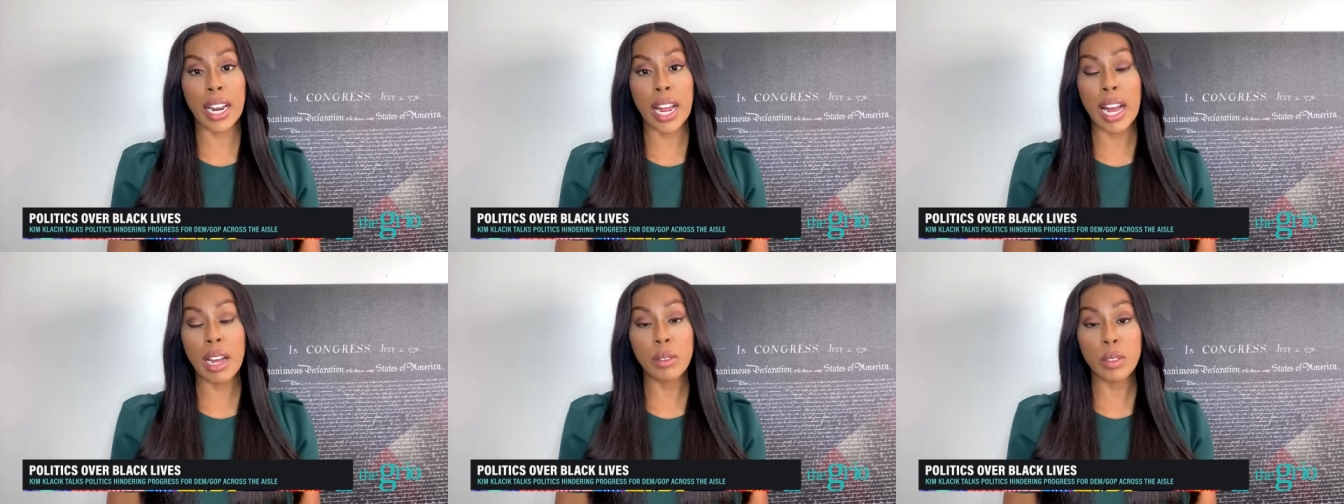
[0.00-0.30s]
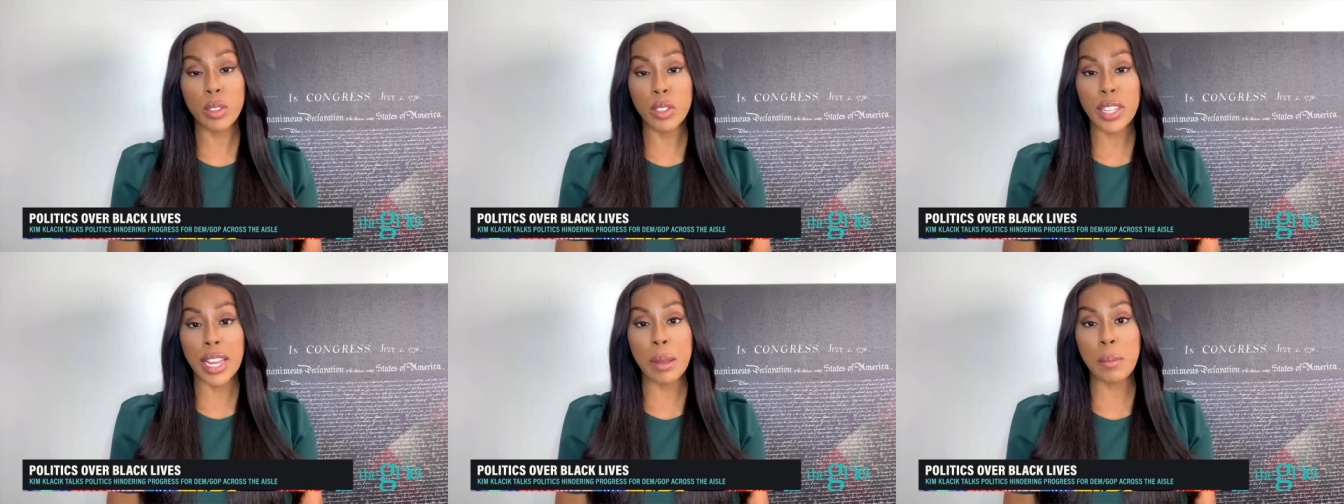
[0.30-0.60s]
And I
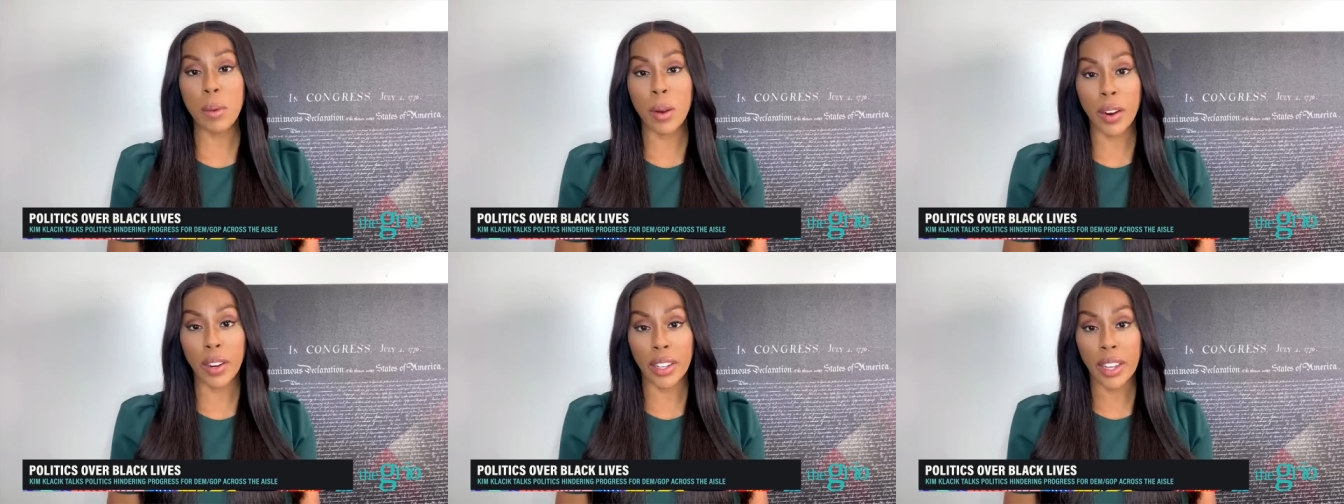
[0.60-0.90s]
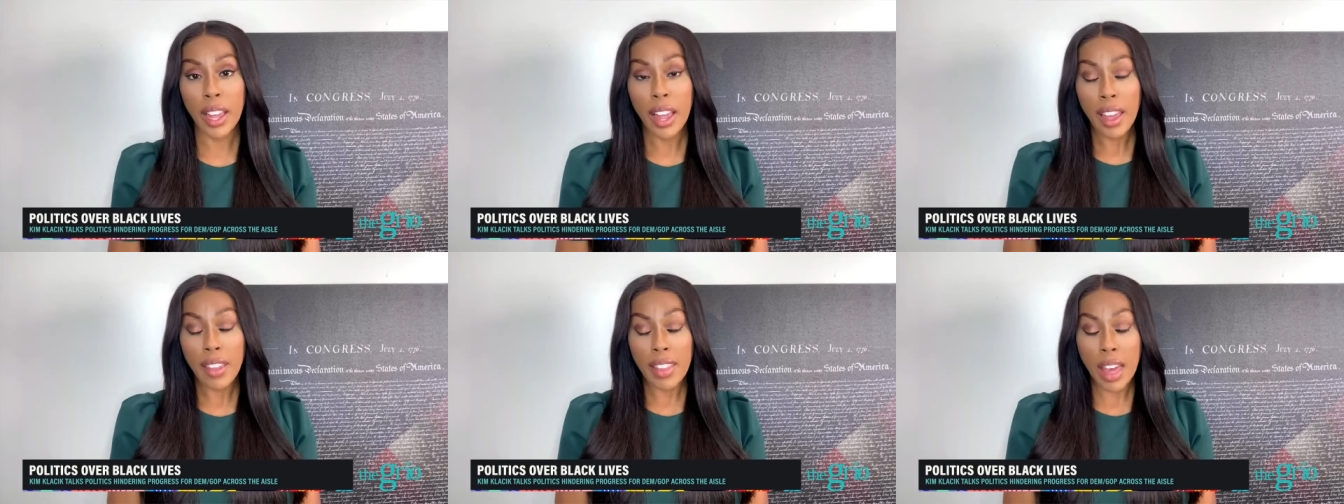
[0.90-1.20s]
will say,
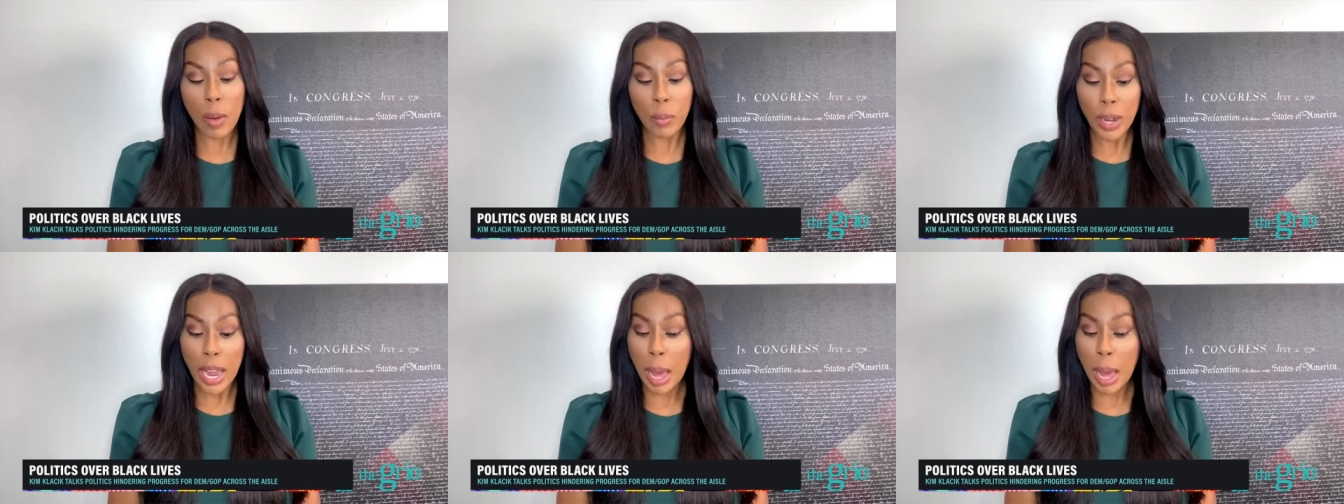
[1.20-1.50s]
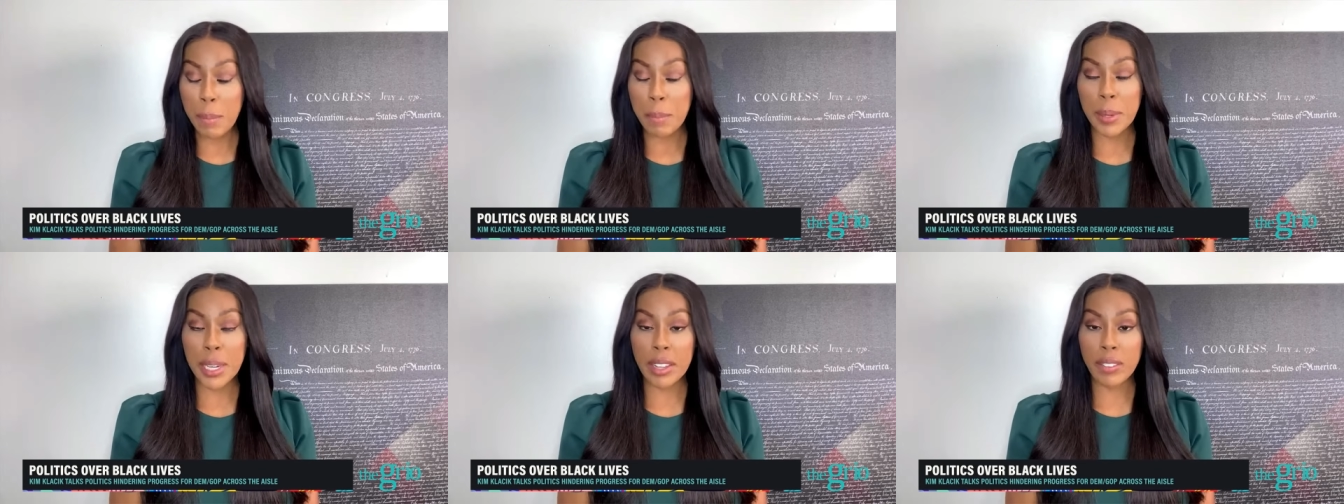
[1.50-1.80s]
Marc, that would
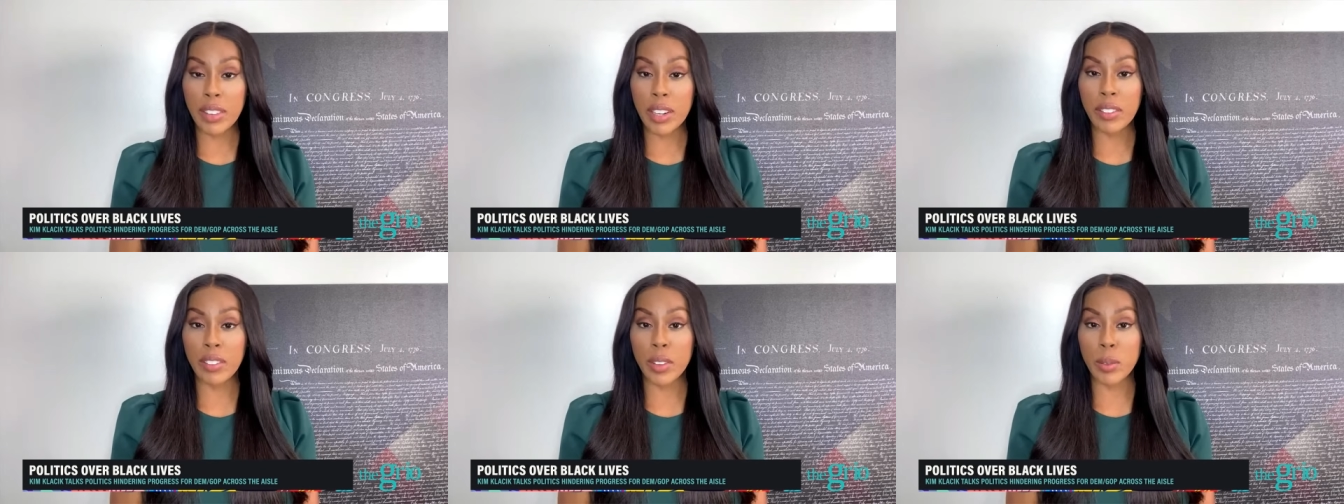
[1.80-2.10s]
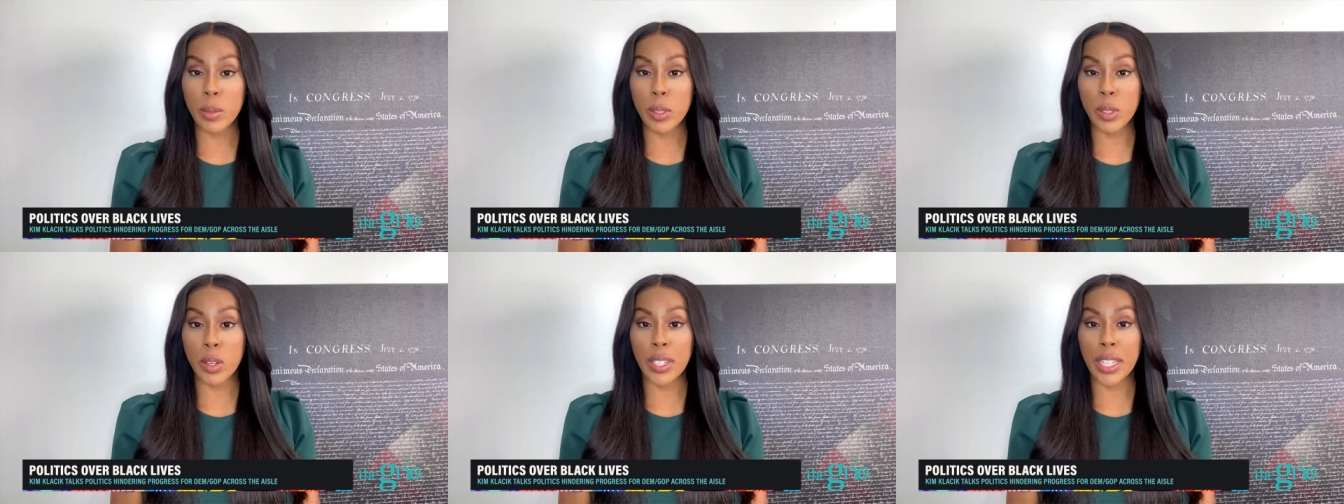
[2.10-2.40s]
happen even if
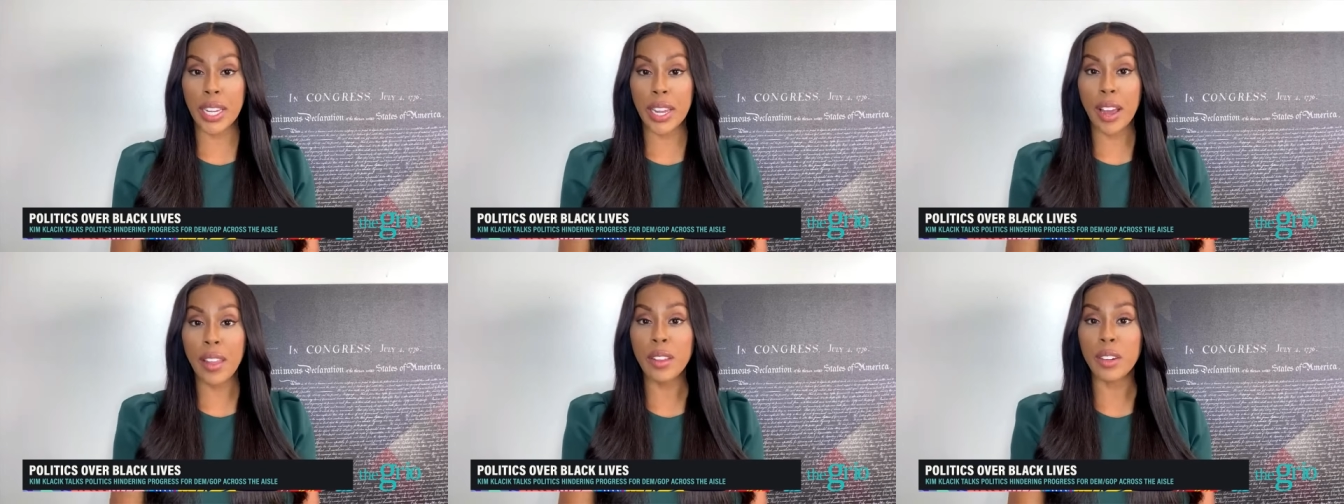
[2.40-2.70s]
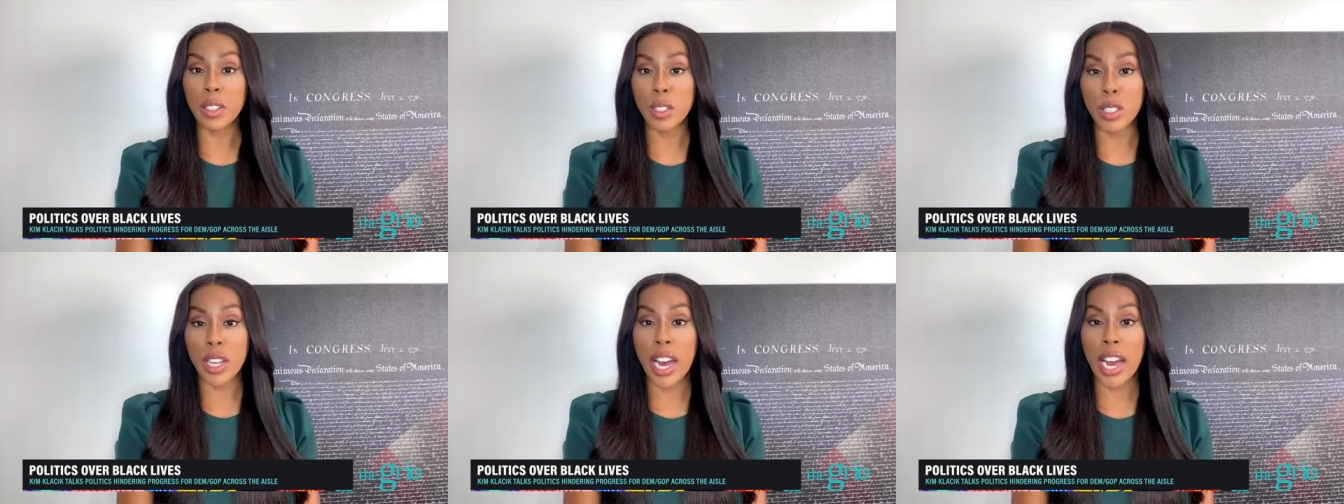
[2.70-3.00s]
it was on the
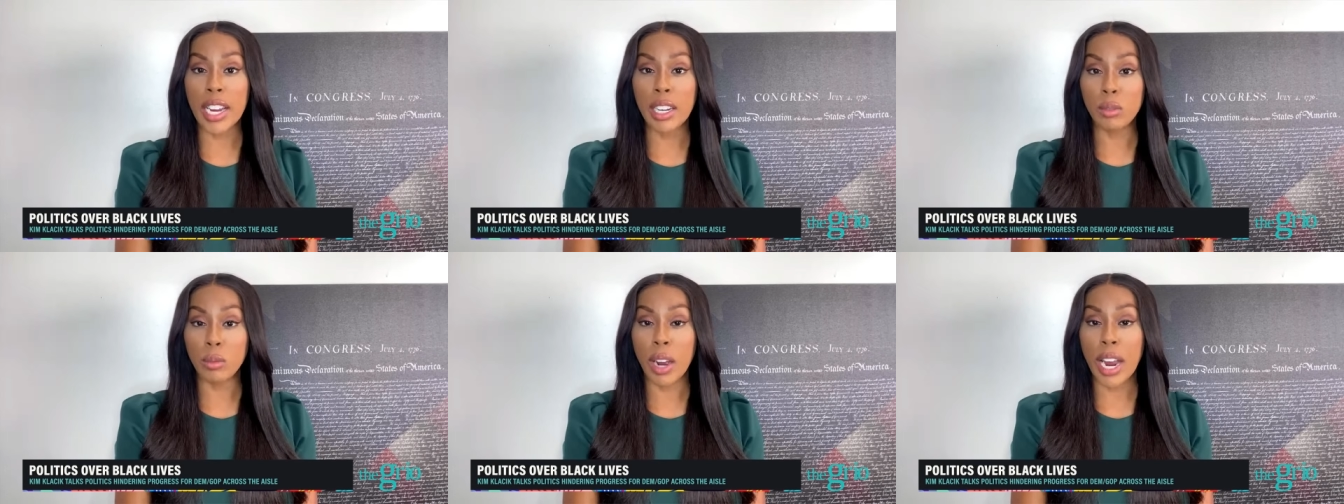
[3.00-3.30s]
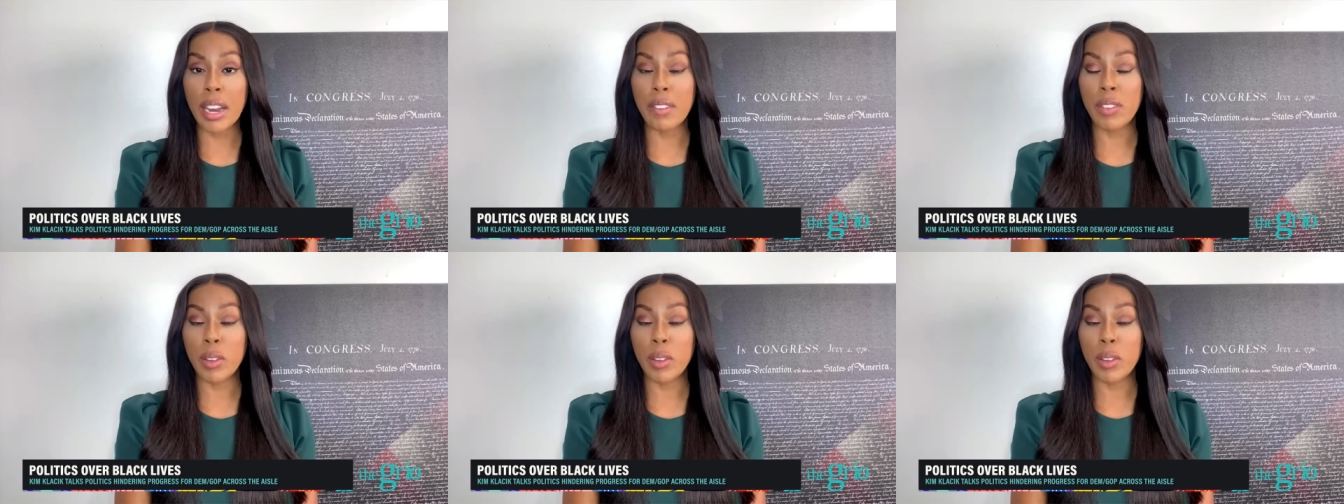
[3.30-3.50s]
other side, right?